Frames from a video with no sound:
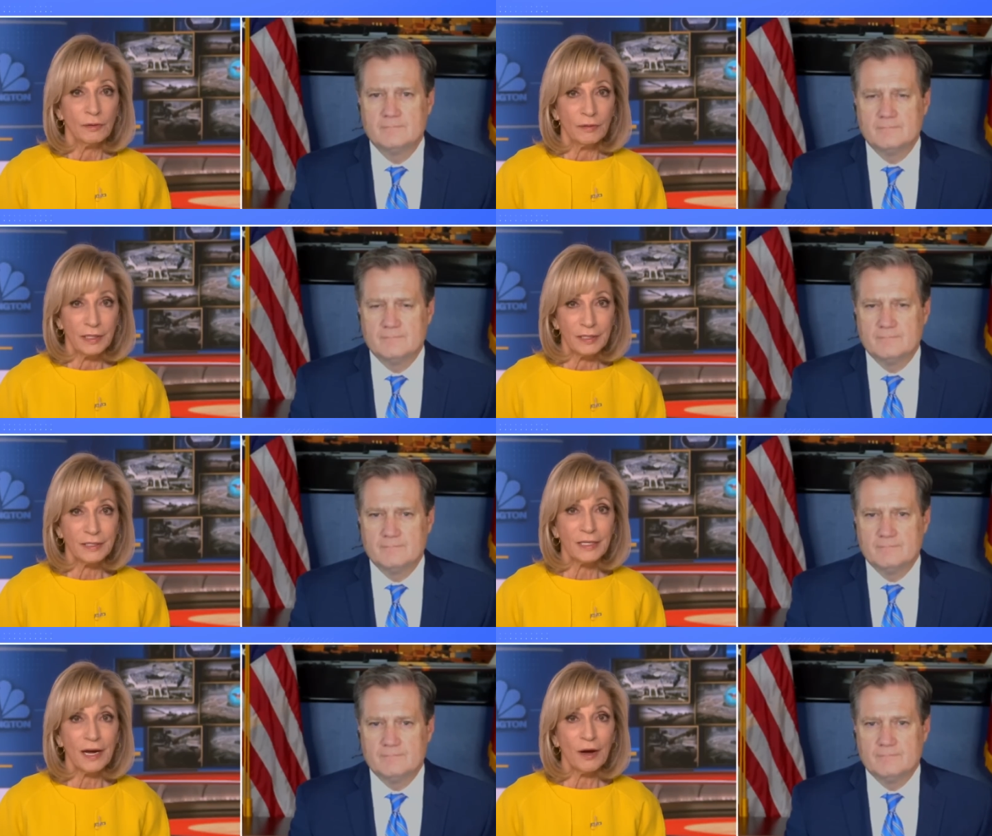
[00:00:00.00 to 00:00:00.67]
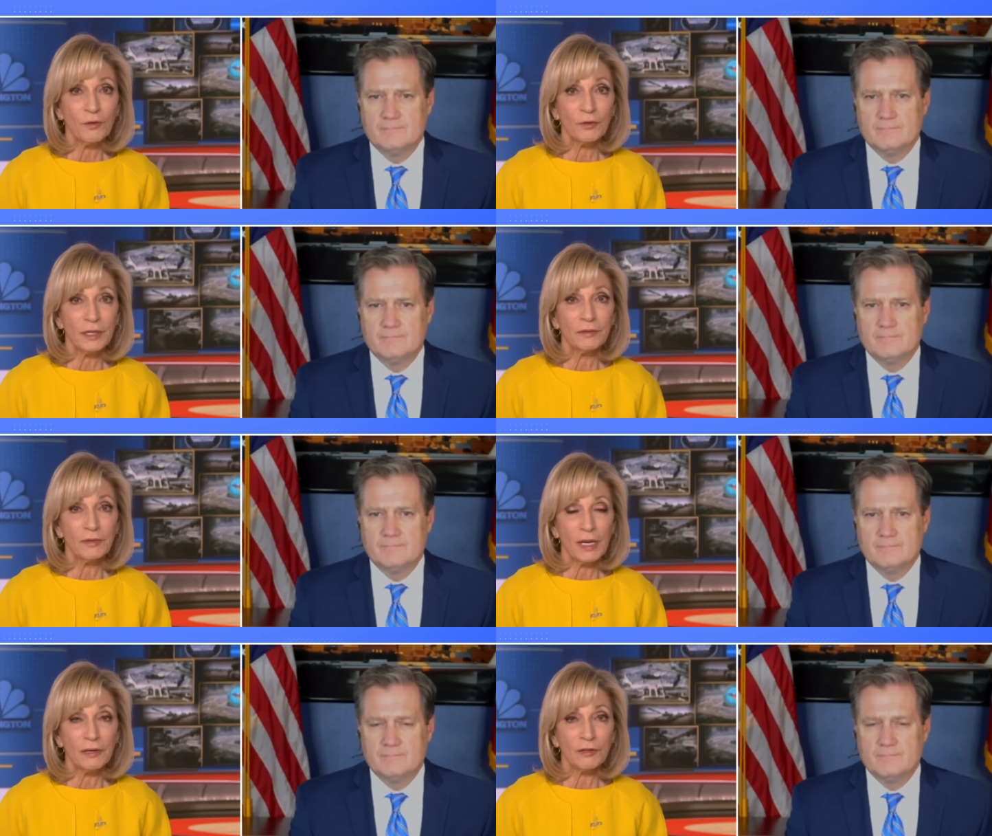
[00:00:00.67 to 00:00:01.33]
Speaker 1: this down
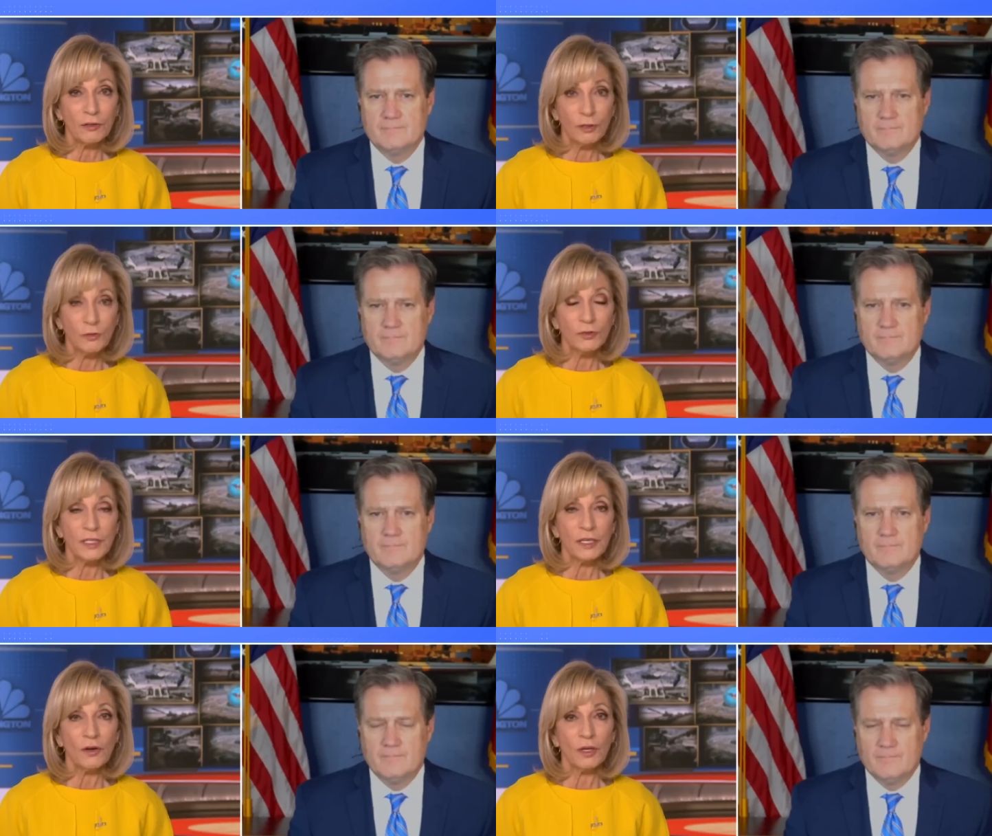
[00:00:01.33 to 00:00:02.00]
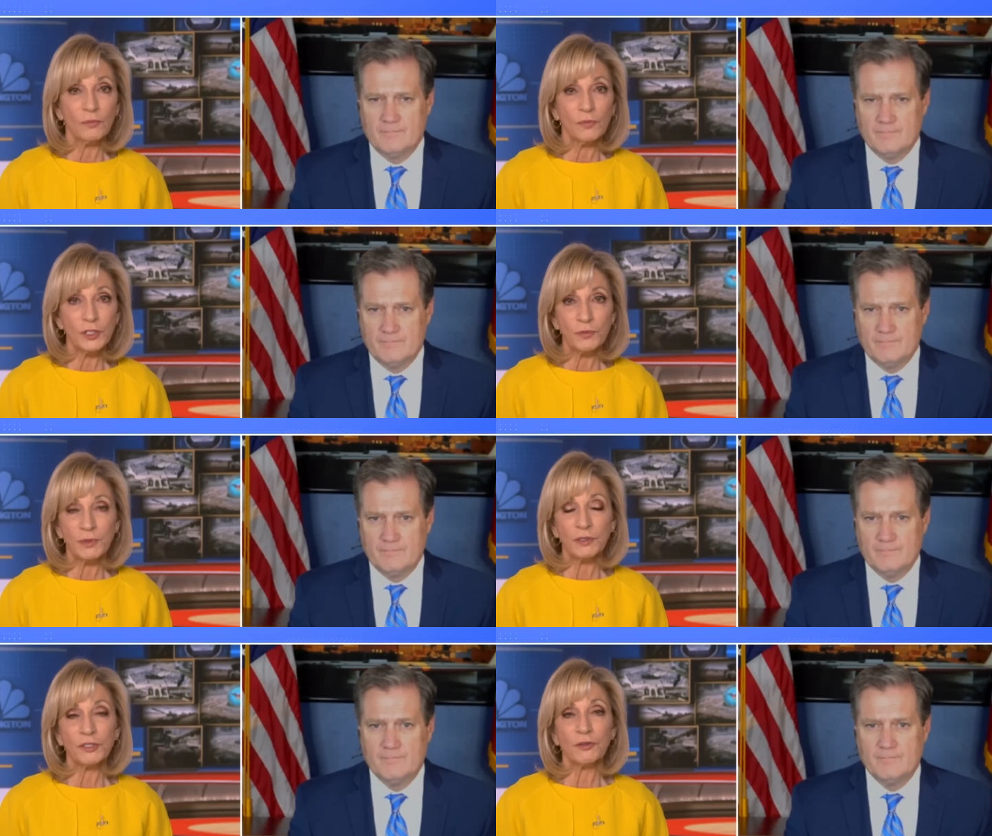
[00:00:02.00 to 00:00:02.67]
and, and close in on
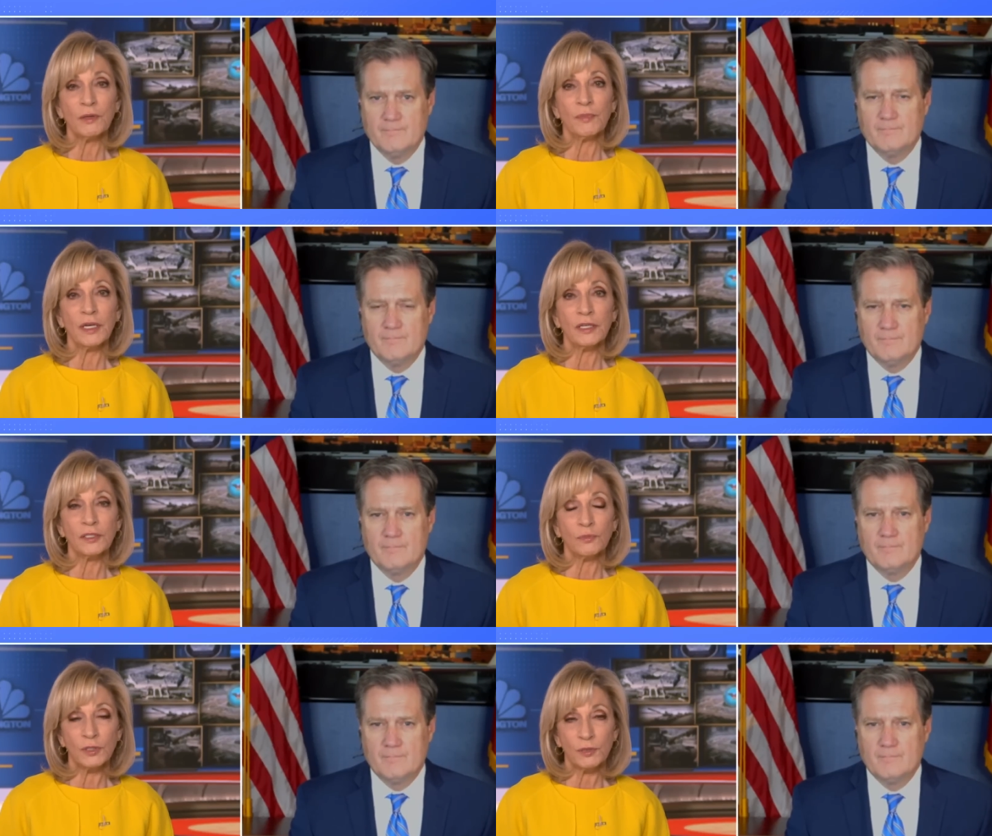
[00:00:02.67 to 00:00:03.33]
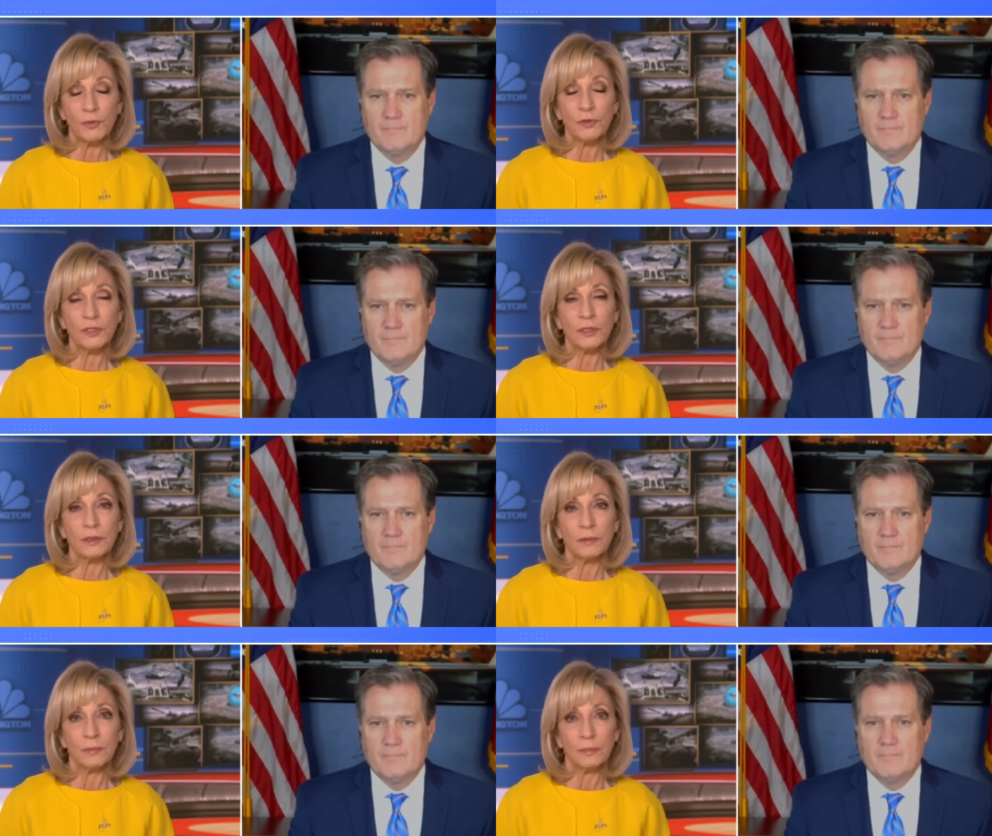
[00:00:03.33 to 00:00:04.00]
which military base, which
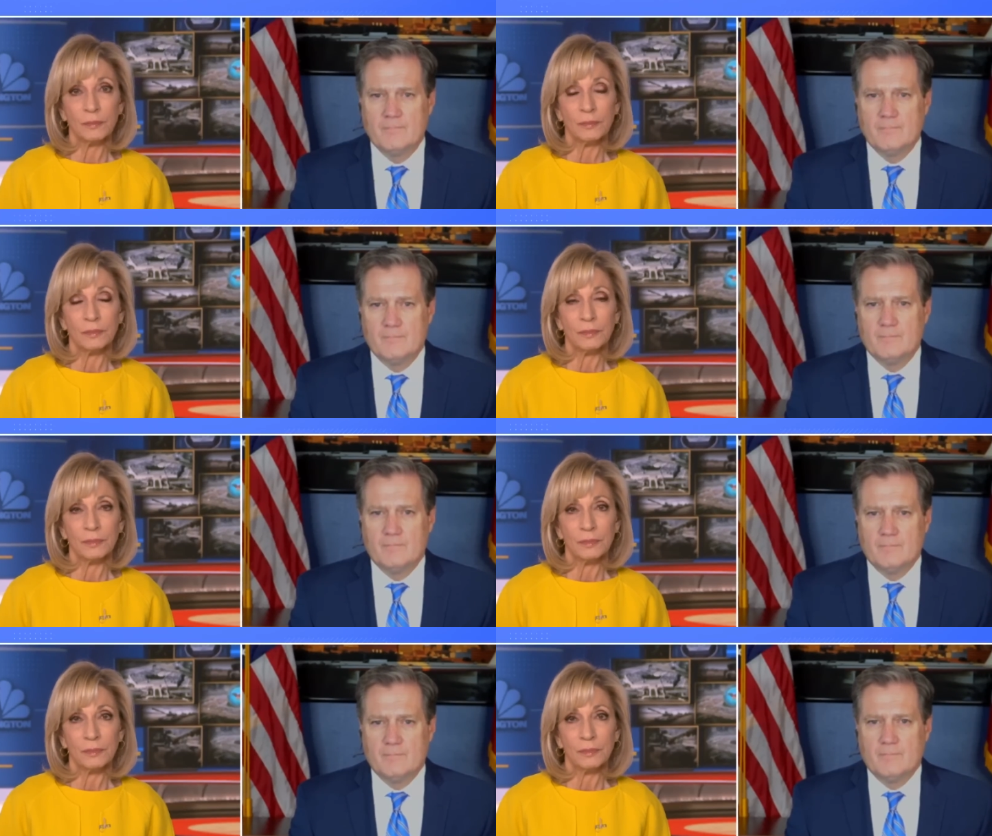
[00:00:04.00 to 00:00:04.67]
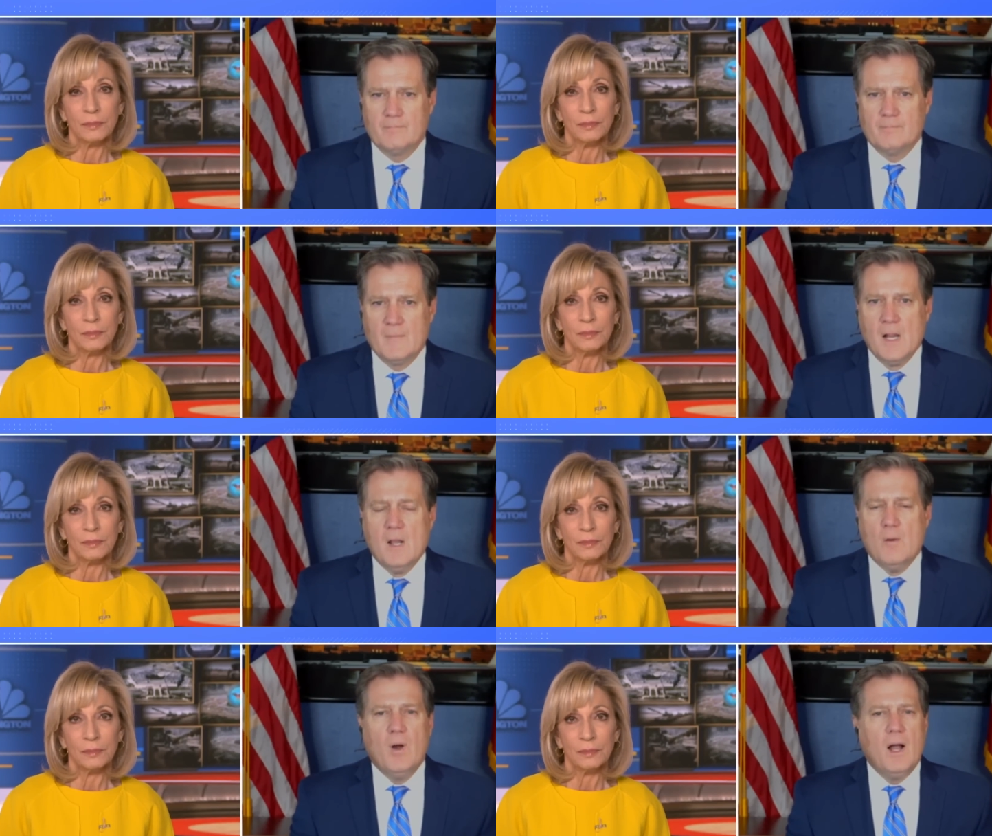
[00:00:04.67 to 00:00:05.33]
person?
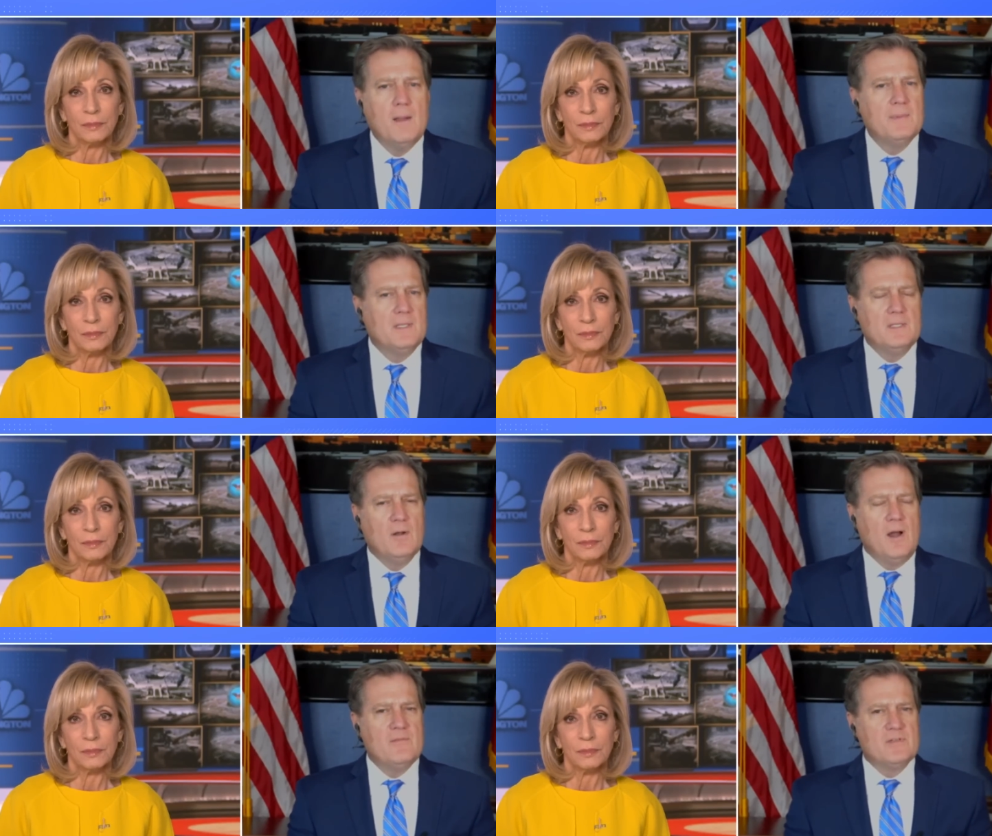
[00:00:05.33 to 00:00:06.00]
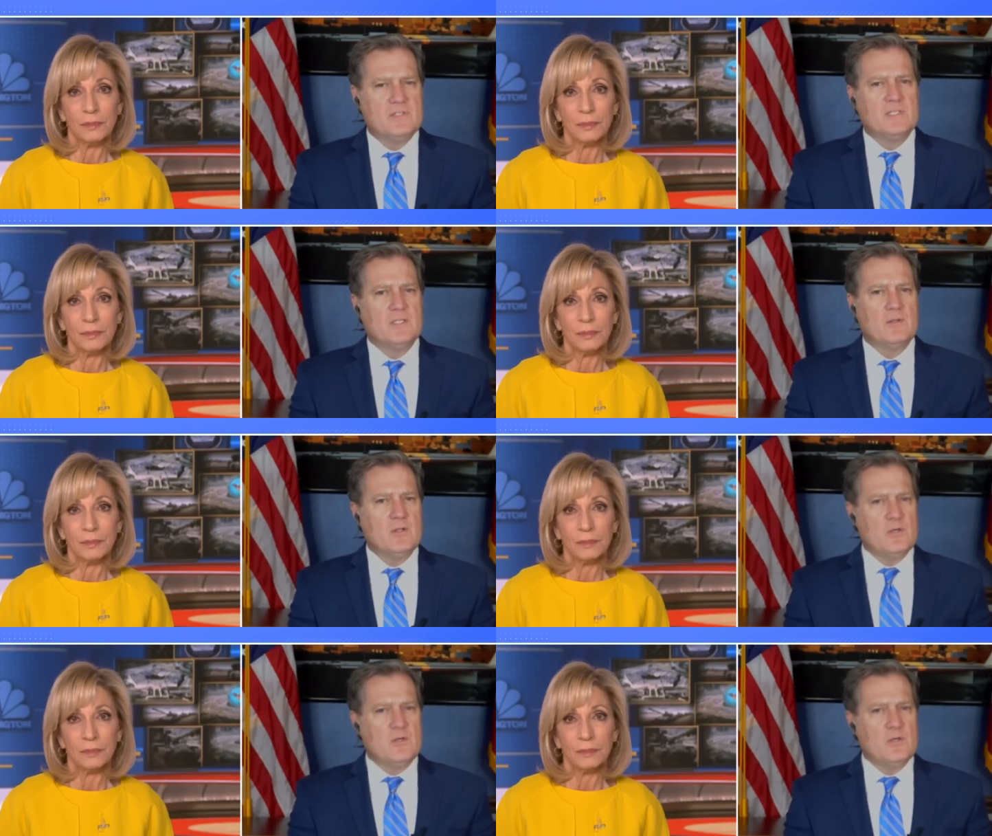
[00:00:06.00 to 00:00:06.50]
Speaker 2: Well, I mean, you know, obviously there, there, are